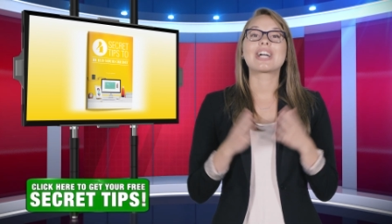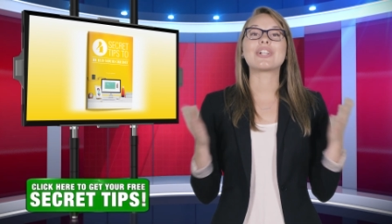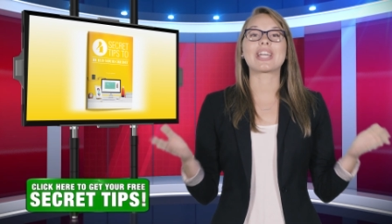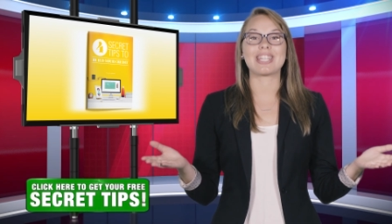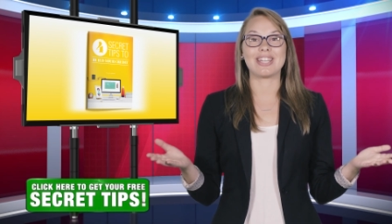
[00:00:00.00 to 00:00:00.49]

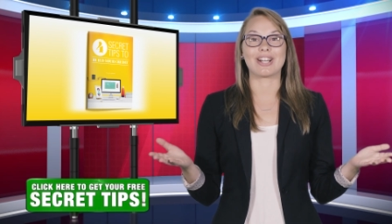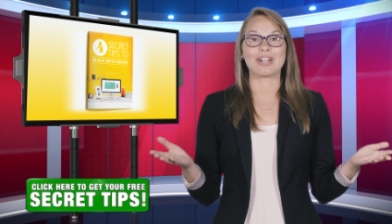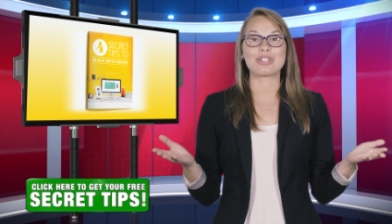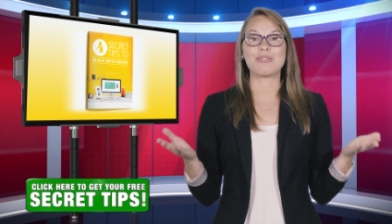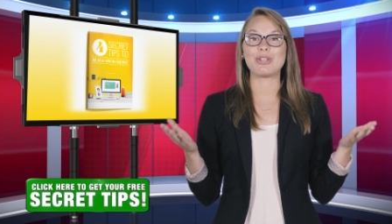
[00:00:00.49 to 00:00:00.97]
Click
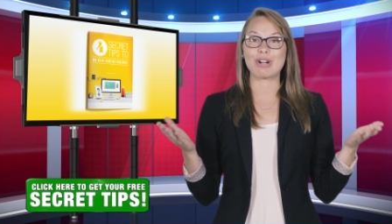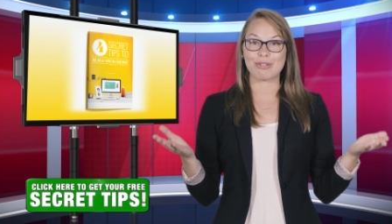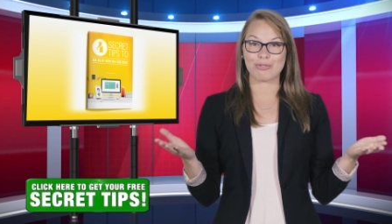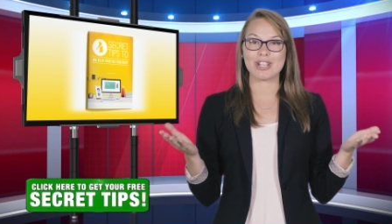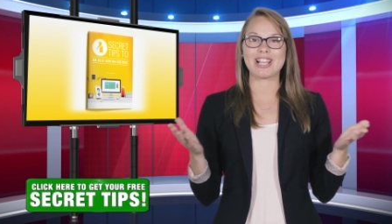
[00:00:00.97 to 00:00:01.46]
here to view
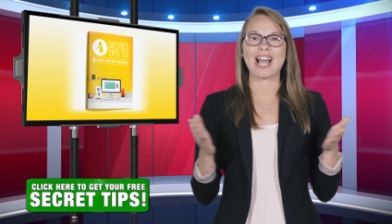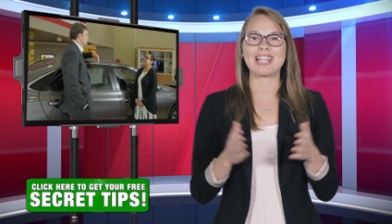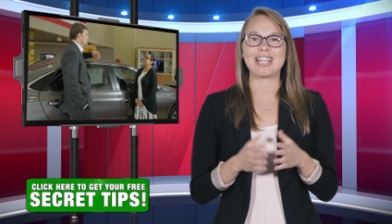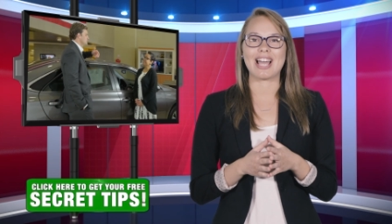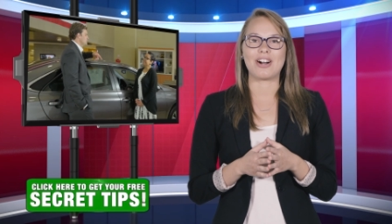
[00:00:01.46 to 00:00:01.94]
our free
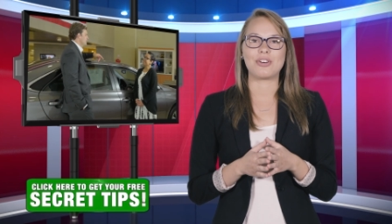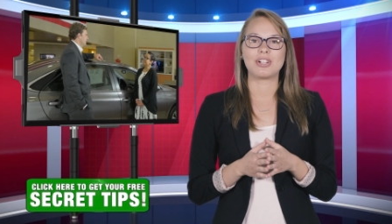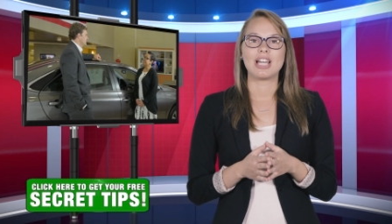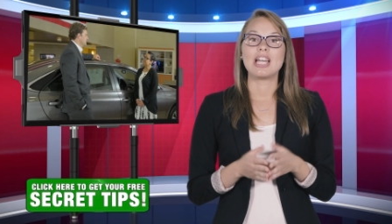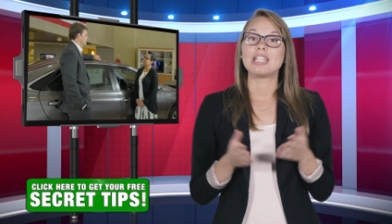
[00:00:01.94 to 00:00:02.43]
guide now.
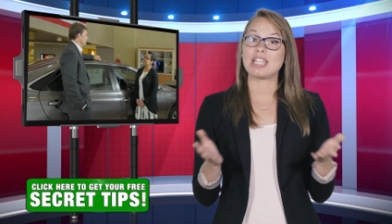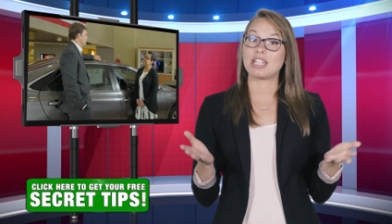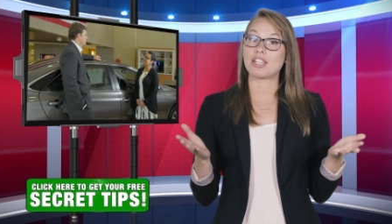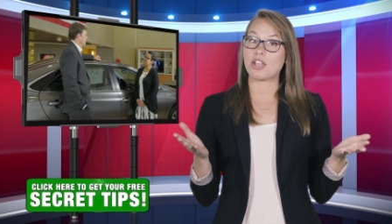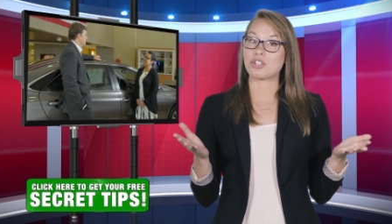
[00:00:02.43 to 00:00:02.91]

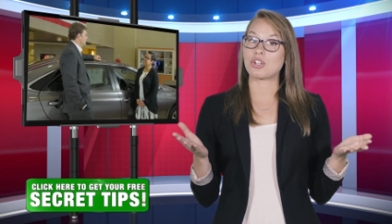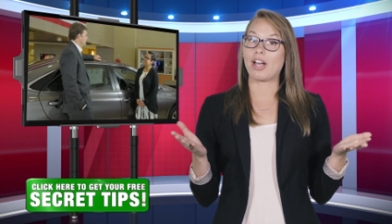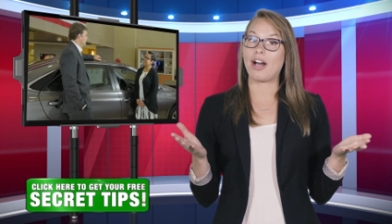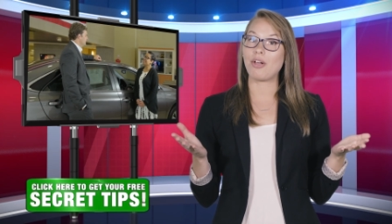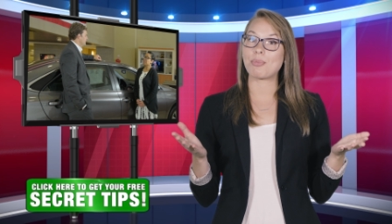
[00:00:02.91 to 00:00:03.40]
Need
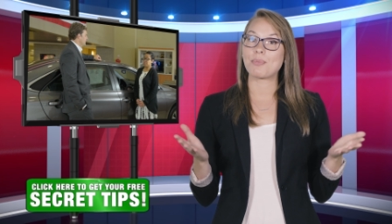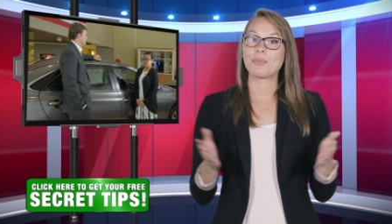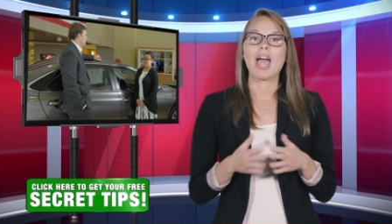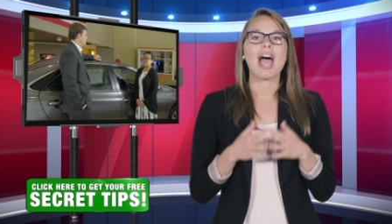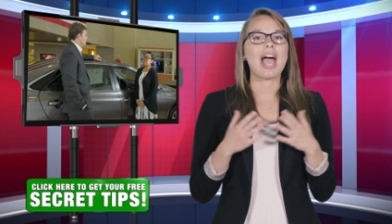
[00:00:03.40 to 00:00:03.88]
additional help?
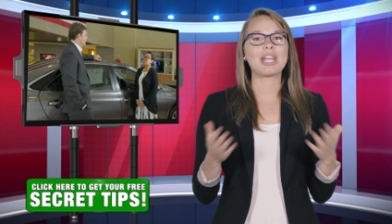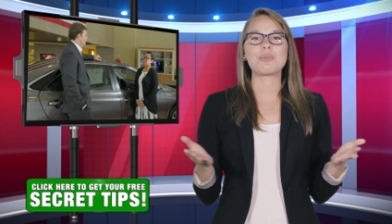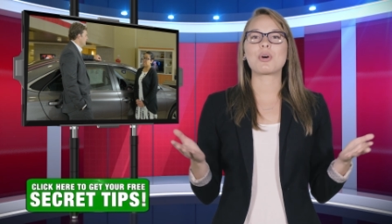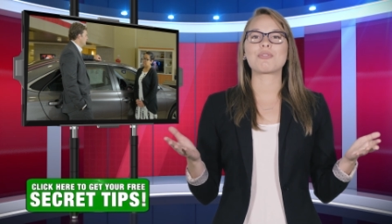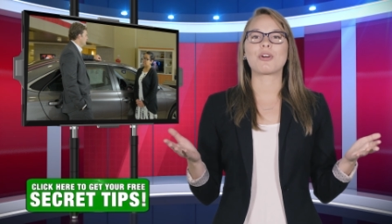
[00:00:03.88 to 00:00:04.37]

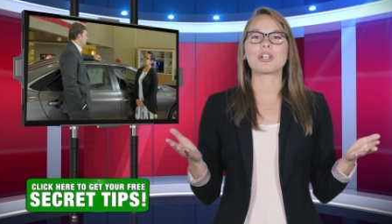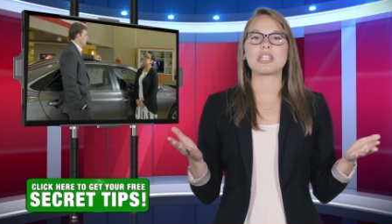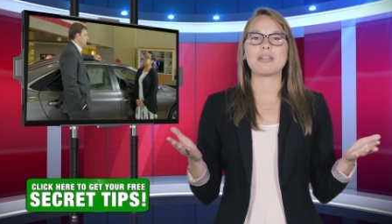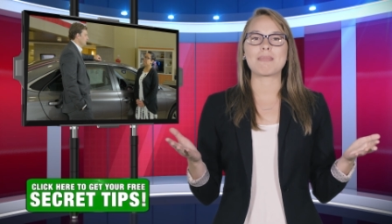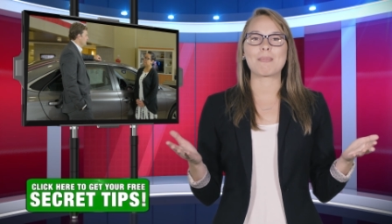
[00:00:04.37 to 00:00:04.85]
Any one of our
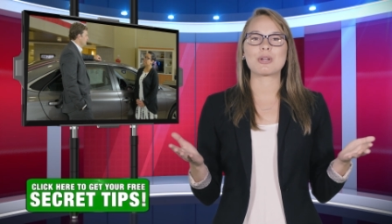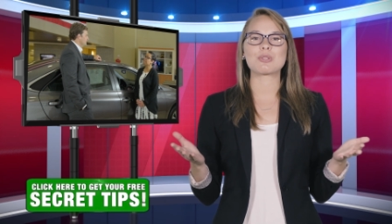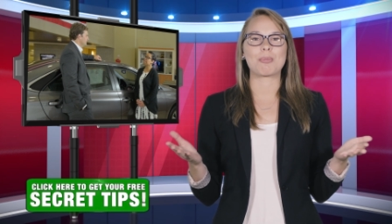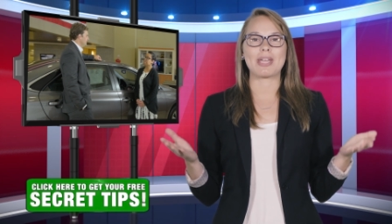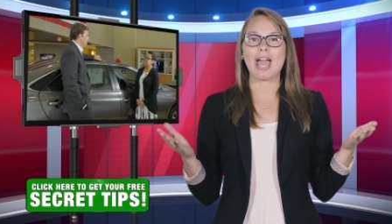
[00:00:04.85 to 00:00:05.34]
team
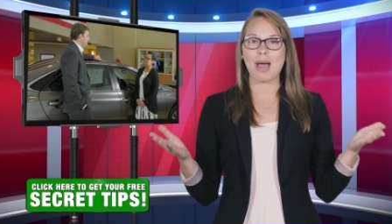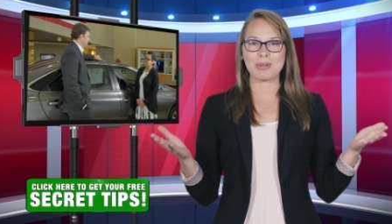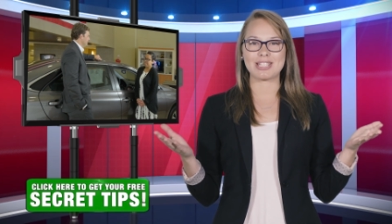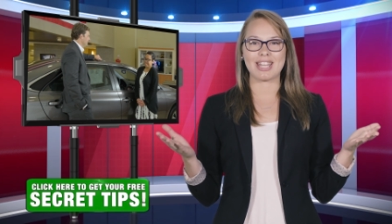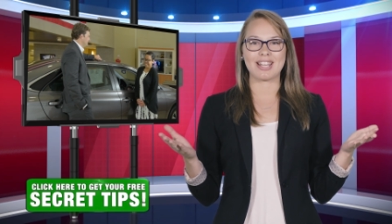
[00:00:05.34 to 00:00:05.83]
members will be
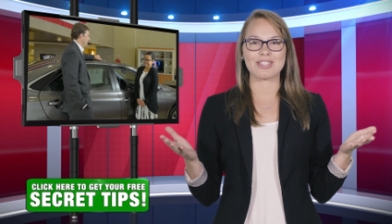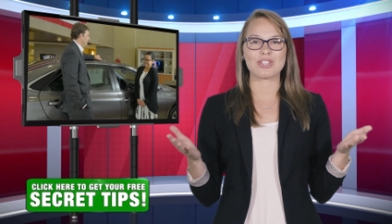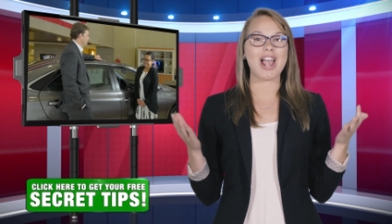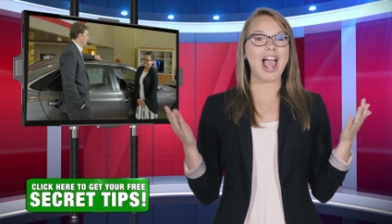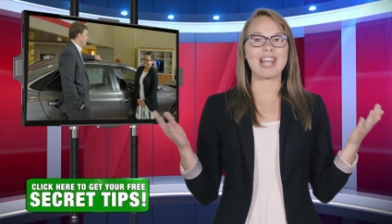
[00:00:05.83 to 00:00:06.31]
happy to
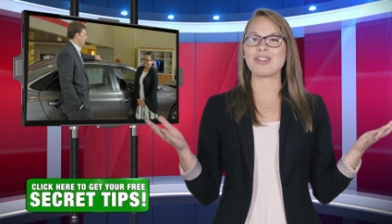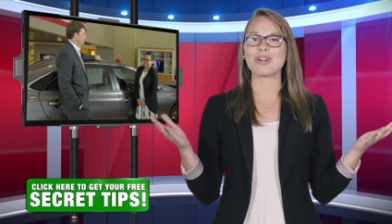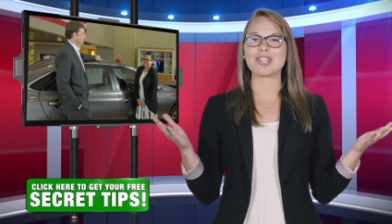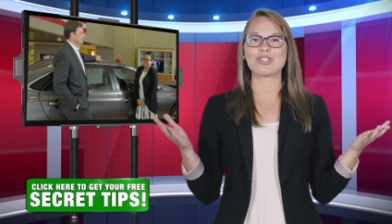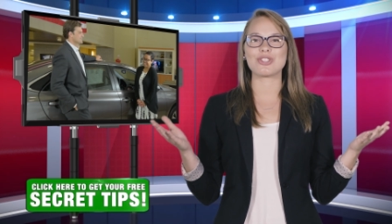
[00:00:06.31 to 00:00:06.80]
answer any
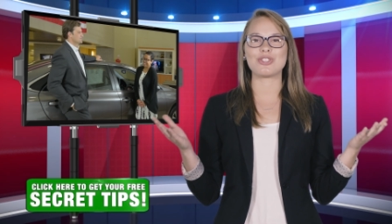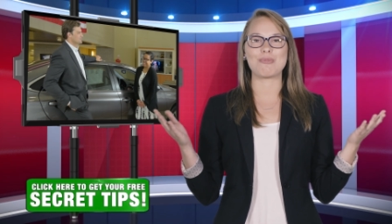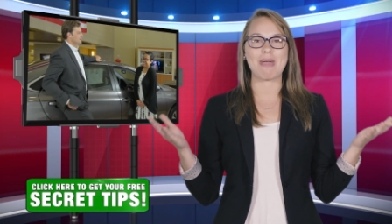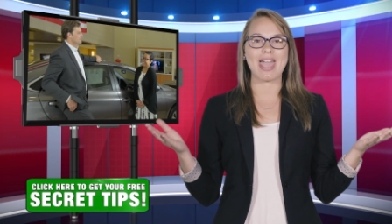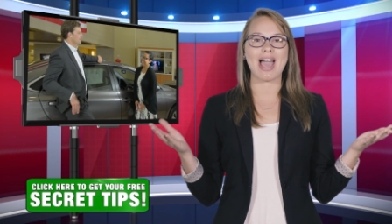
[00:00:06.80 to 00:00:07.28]
questions
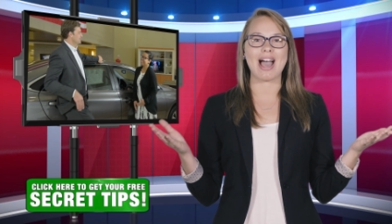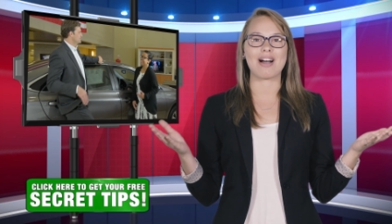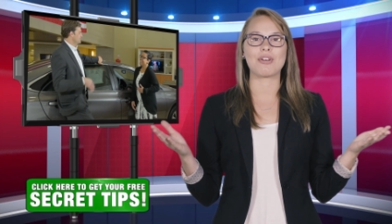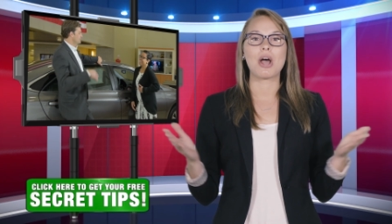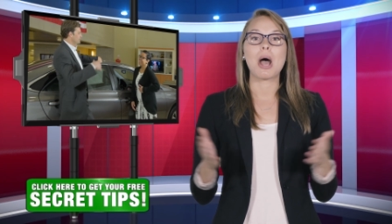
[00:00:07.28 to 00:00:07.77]
you may
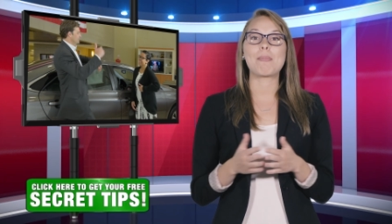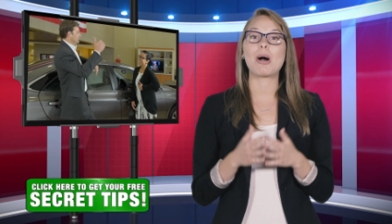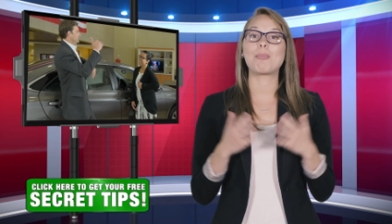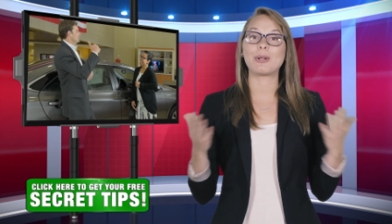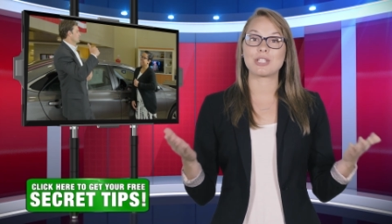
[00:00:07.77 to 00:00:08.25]
have
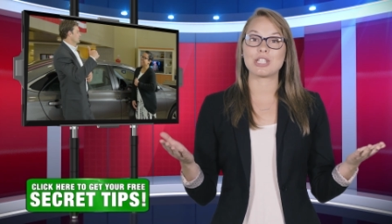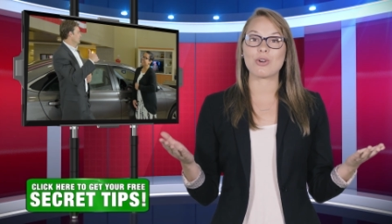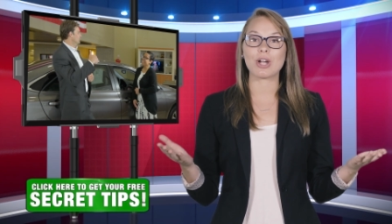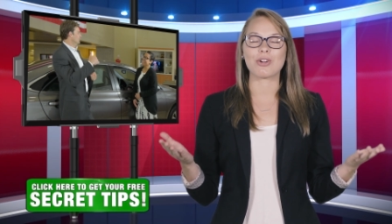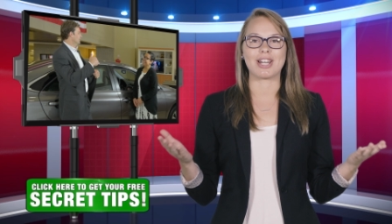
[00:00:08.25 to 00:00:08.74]
about building
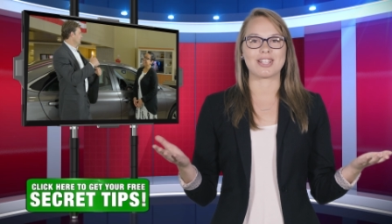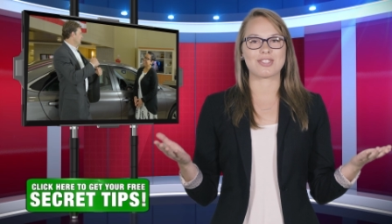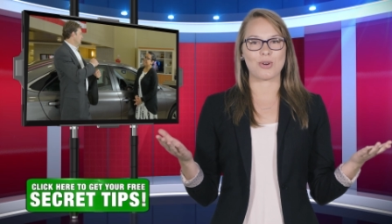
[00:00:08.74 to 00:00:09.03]
your credit